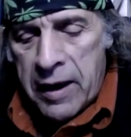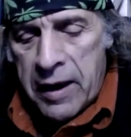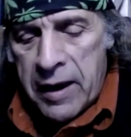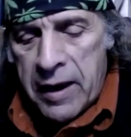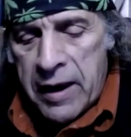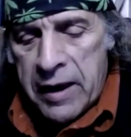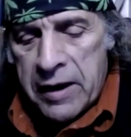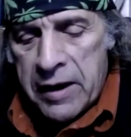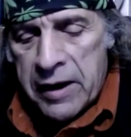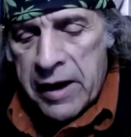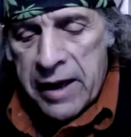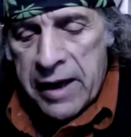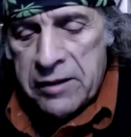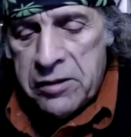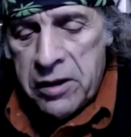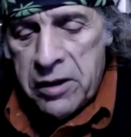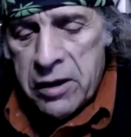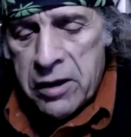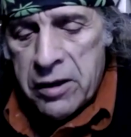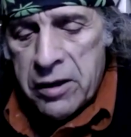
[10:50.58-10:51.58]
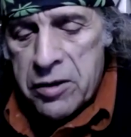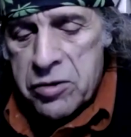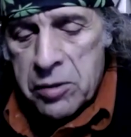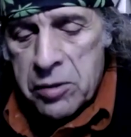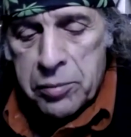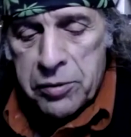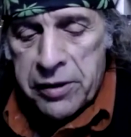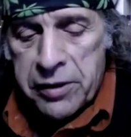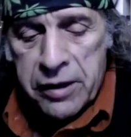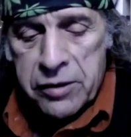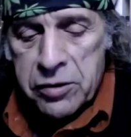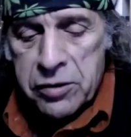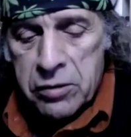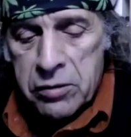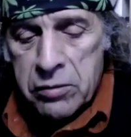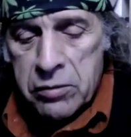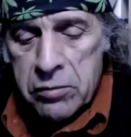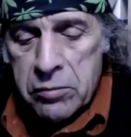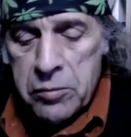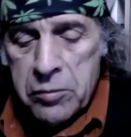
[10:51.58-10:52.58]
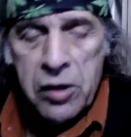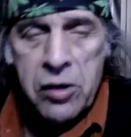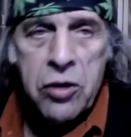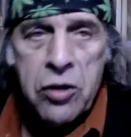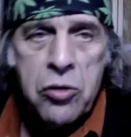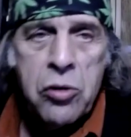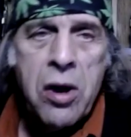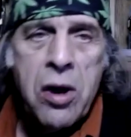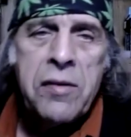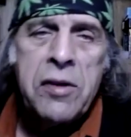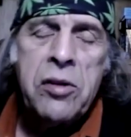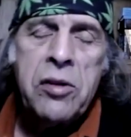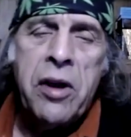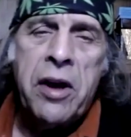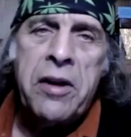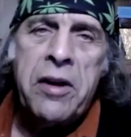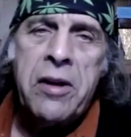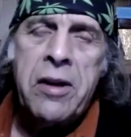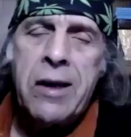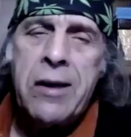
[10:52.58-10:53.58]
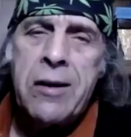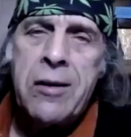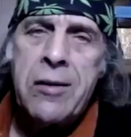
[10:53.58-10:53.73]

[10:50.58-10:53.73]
And an idea is a prediction because you haven't done it yet.